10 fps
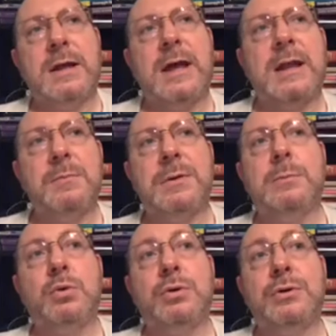and then
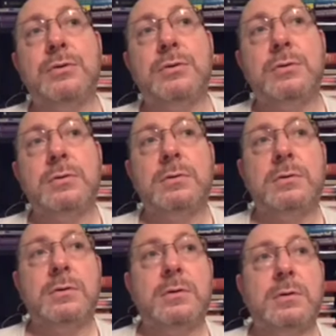people can
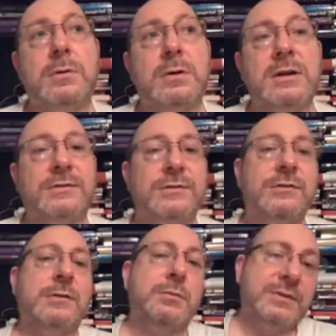listen
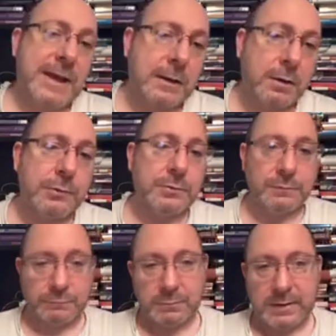to them and download them
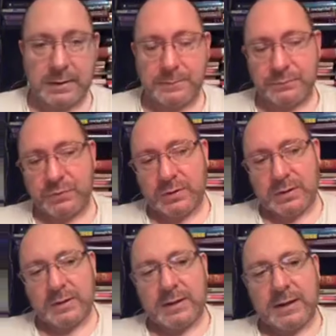from there.
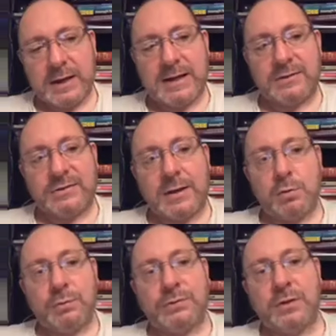And that's how it
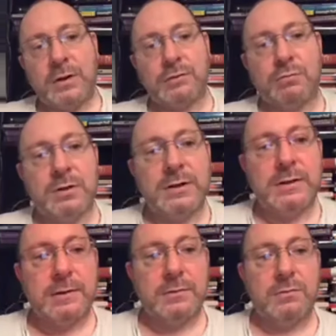all started, really.
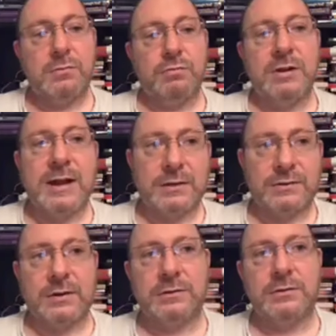
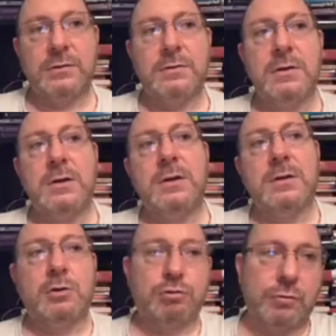Relaxation,
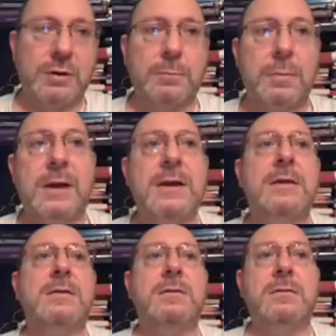chronic
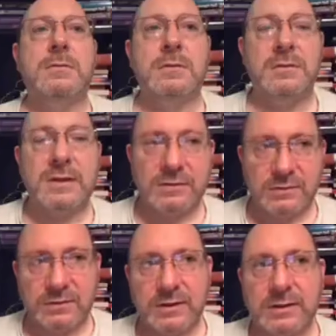pain, then
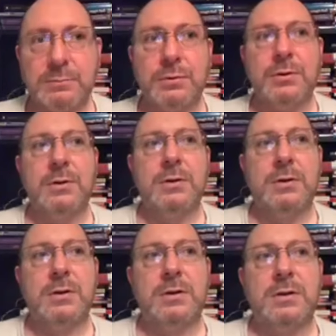sleep,
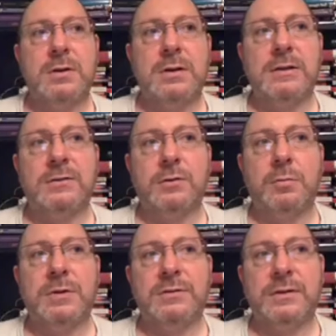
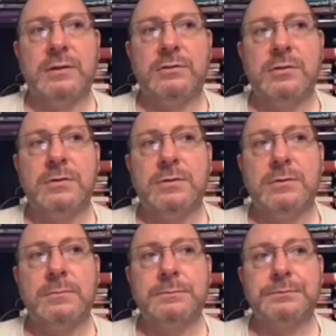insomnia sessions.
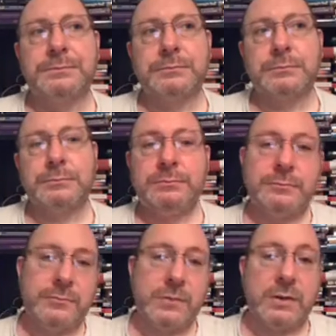
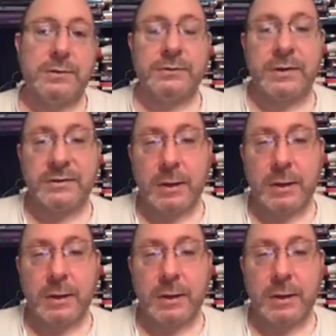So that's